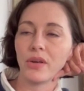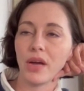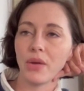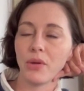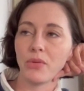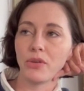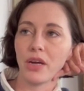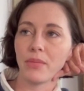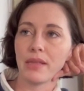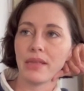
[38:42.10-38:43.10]
kind of what you were
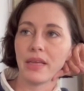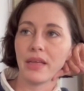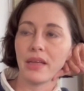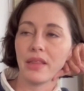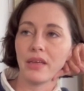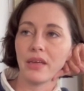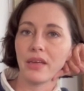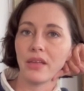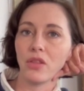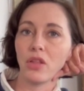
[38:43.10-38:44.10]
talking about, like uh,
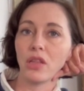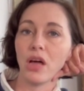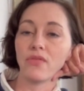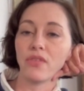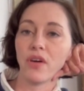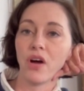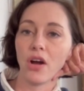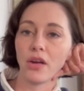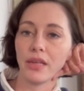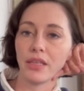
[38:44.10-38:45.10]
the the love of
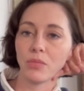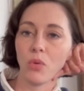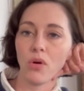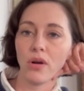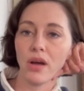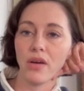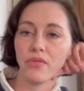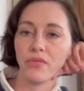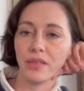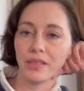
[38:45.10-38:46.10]
art. It's more
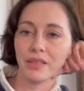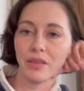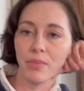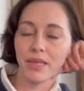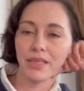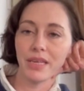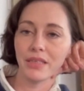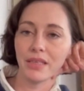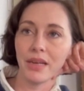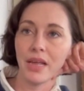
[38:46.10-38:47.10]
of this is the
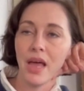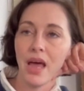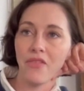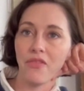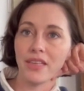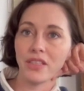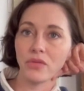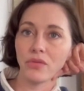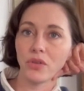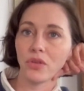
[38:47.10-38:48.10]
business, and a
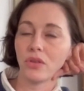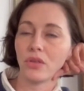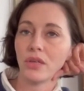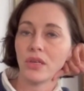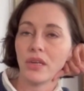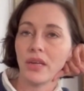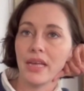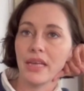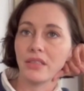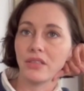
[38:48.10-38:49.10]
festival
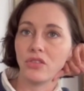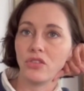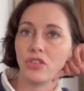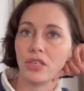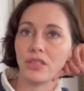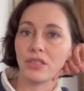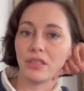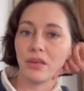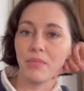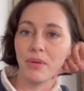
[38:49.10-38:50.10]
is
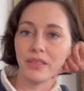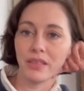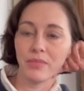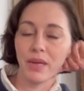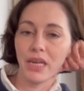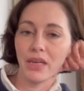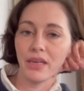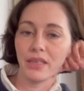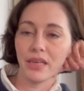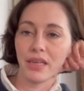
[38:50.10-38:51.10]
just a business meeting
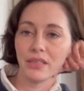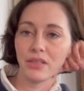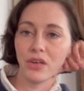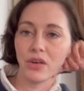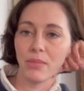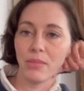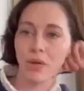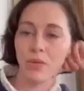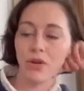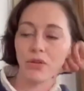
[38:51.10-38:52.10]
in a sense. You know what I
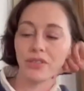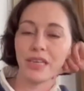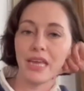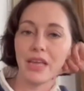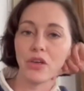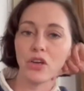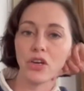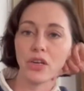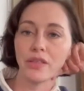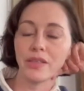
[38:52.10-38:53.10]
mean? Where you're seeing the
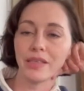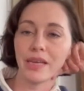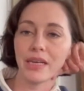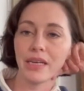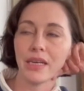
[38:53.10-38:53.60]
goods. It's like